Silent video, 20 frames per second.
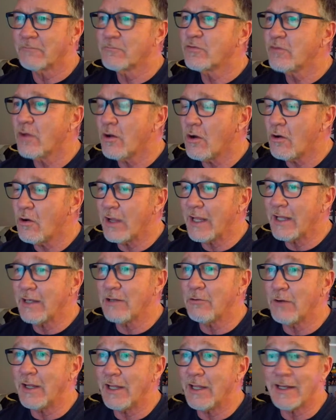So
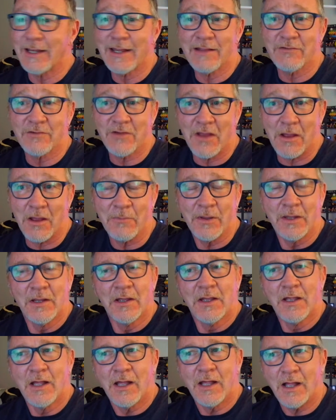anyway, it ends up
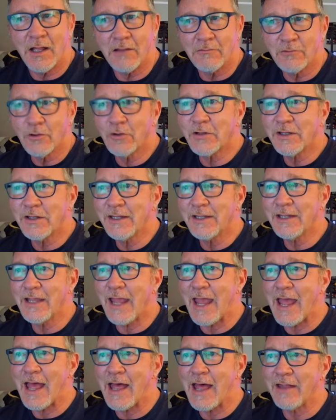looking
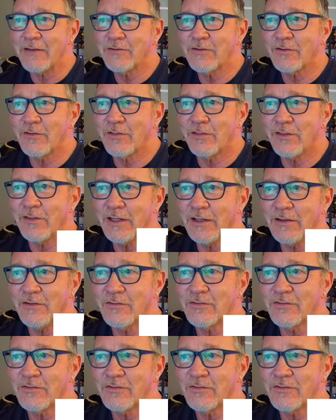at these